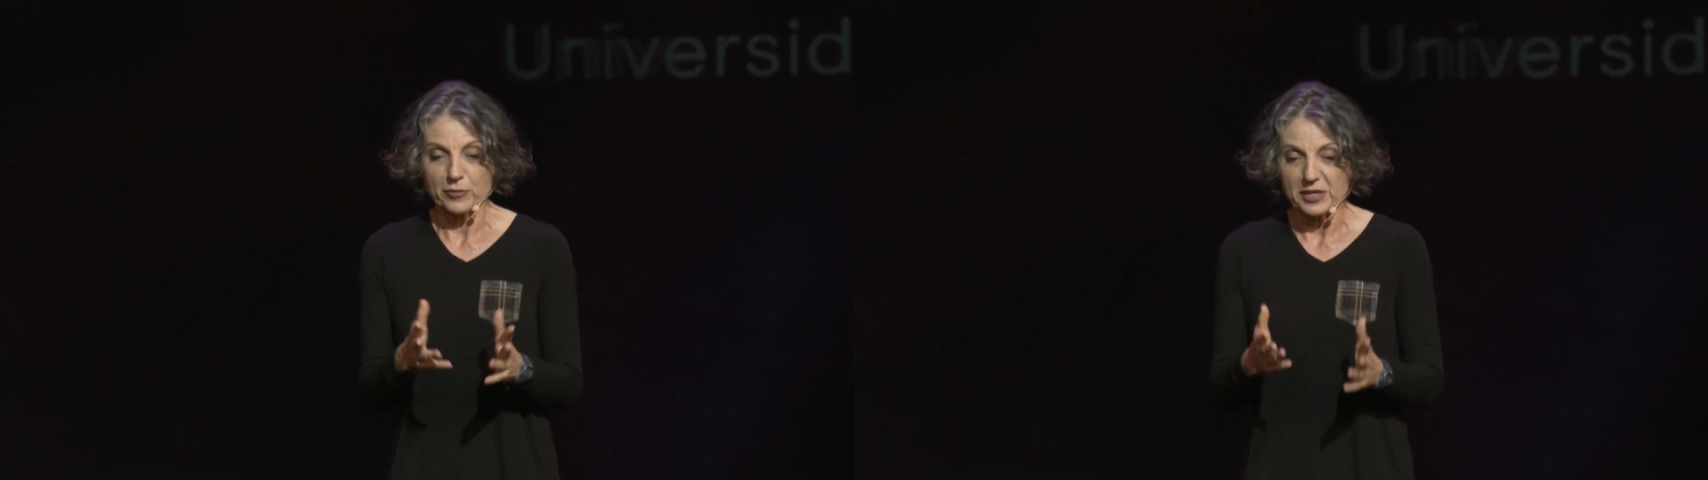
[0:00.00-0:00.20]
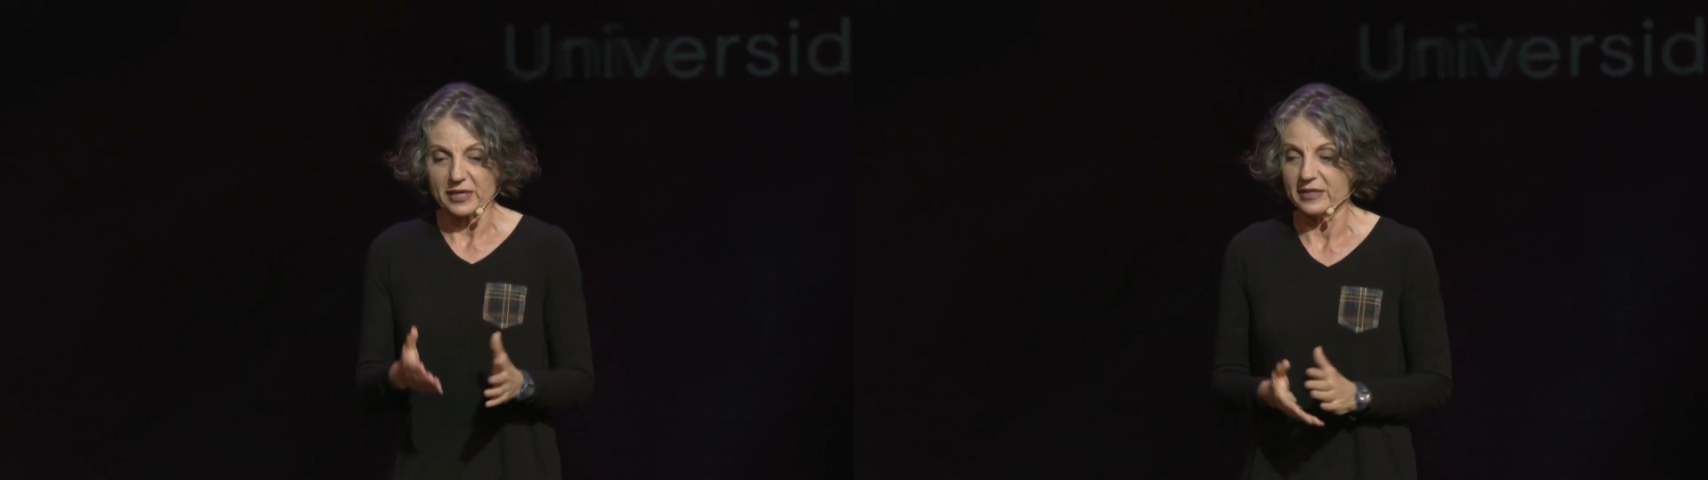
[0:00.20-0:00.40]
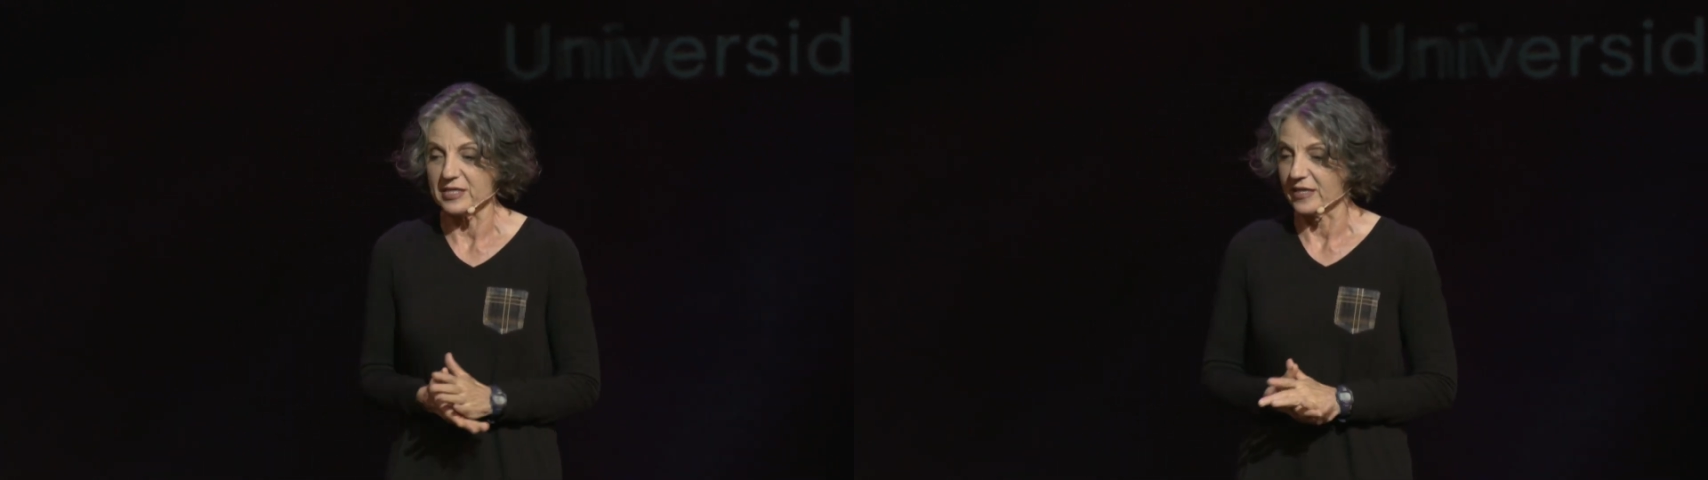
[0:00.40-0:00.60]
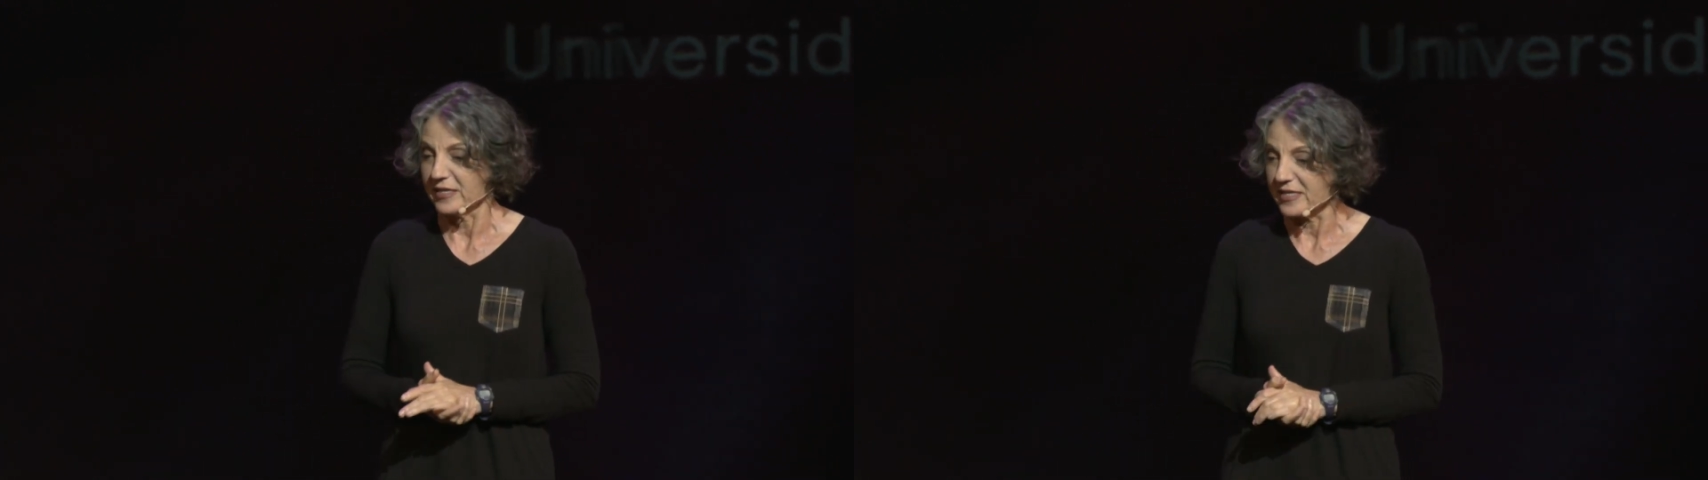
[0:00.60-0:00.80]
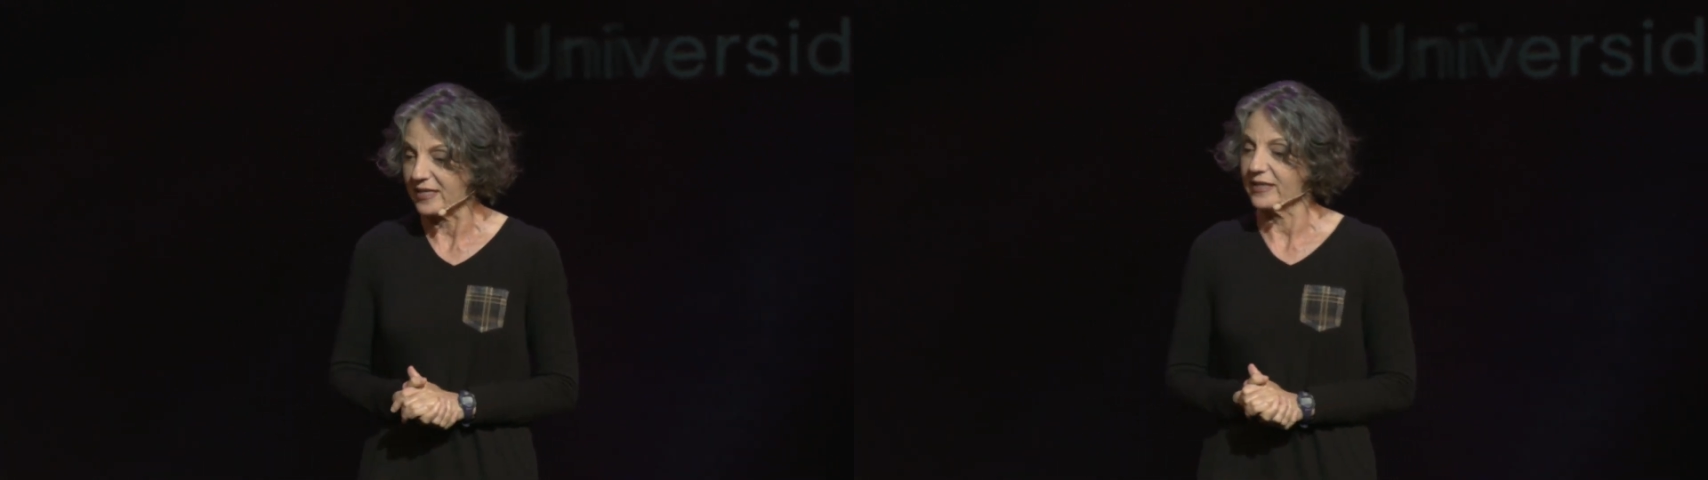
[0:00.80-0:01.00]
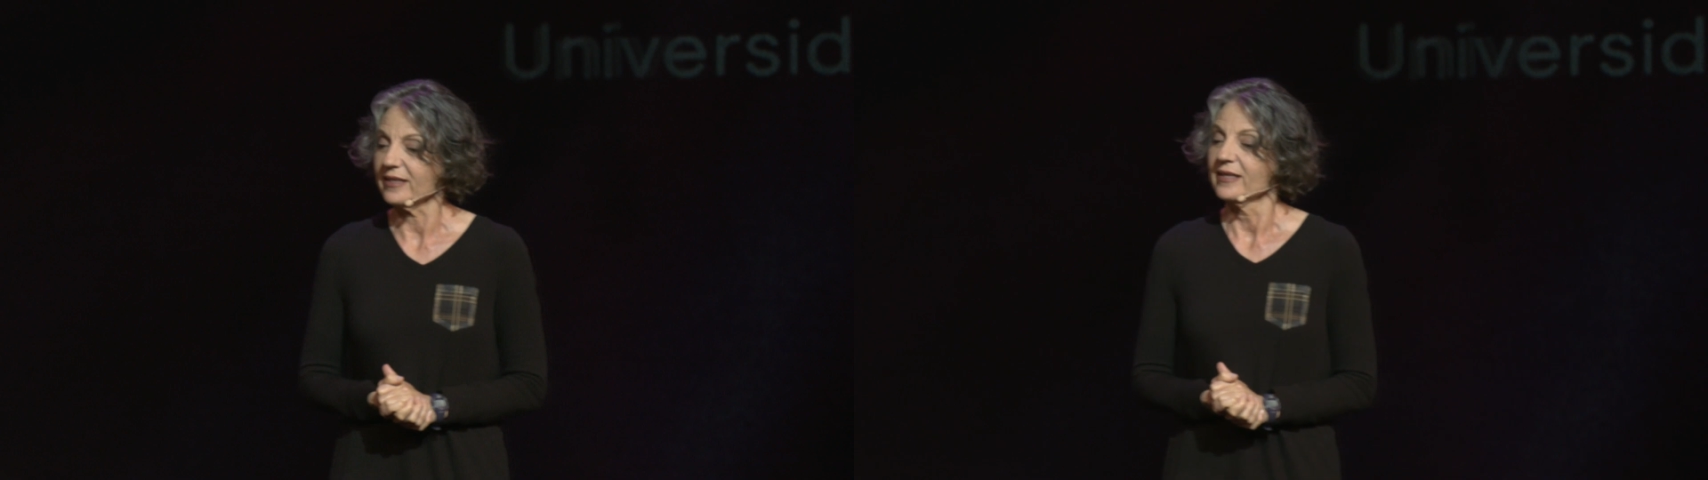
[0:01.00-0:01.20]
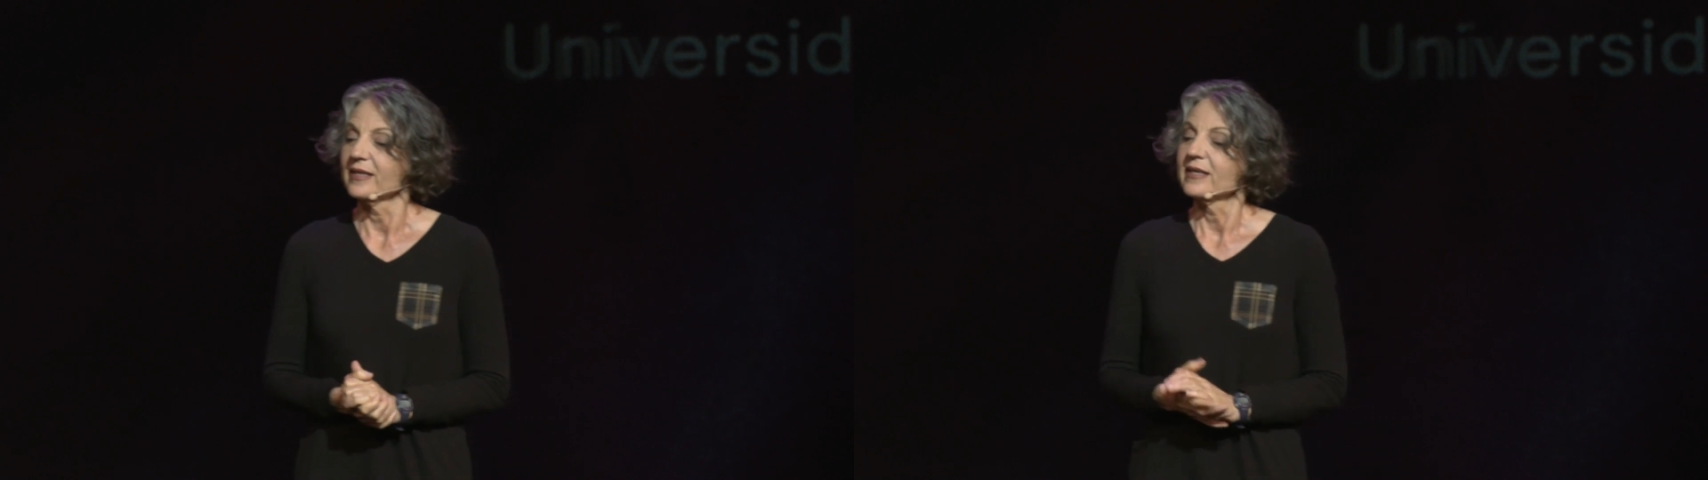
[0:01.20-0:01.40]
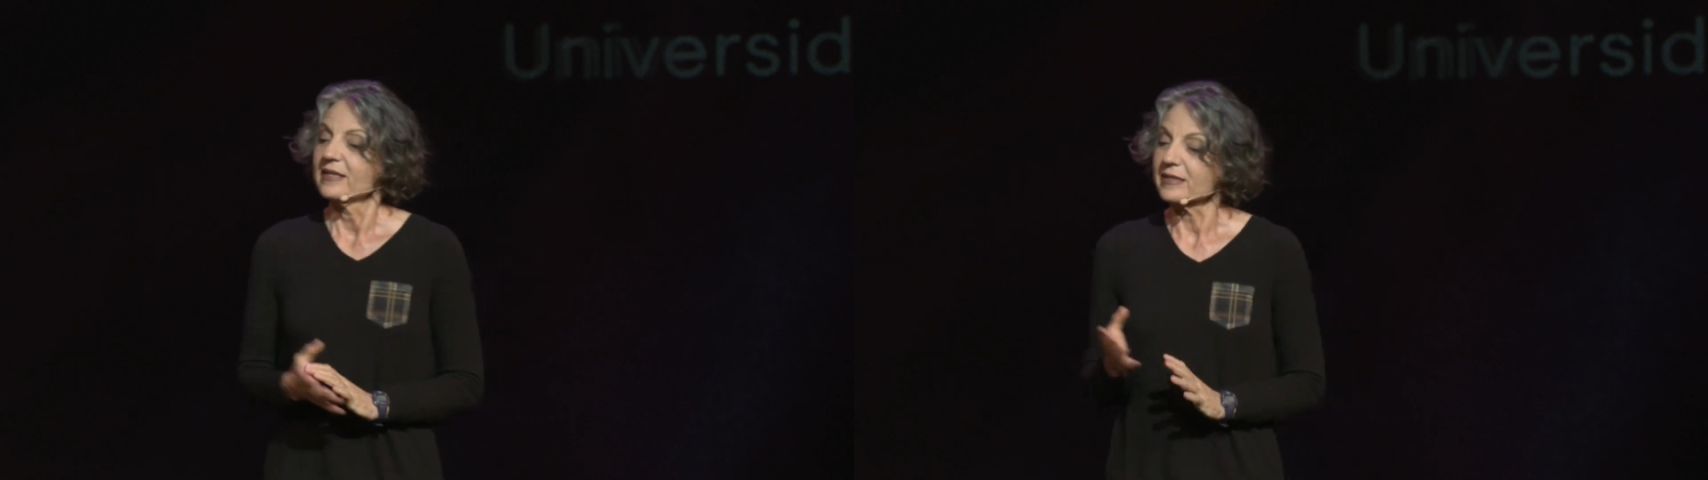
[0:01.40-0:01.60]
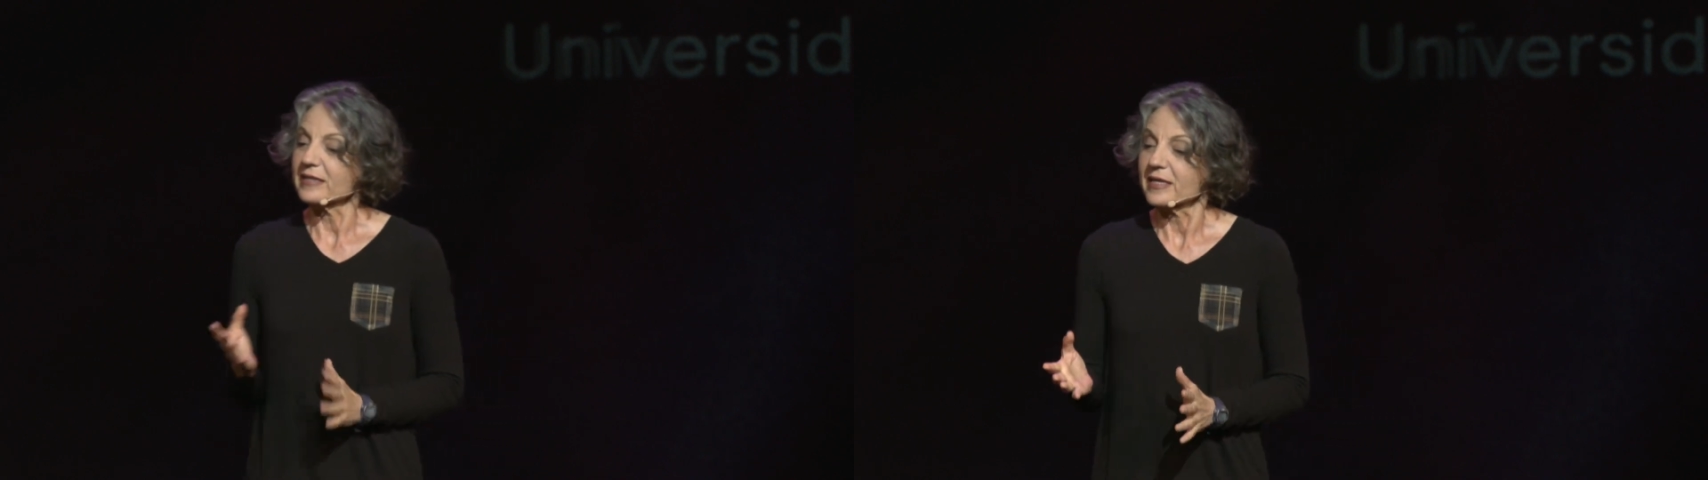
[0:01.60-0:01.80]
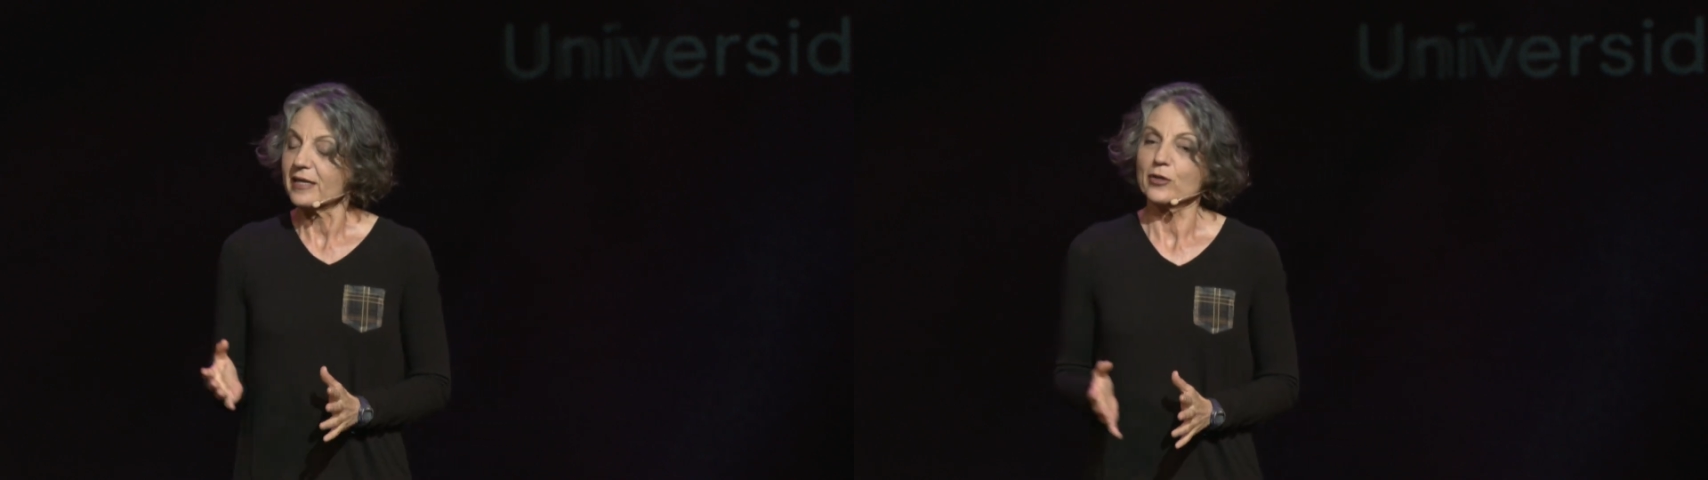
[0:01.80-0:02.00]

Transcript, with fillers: Professors Pedro Miguel Echenique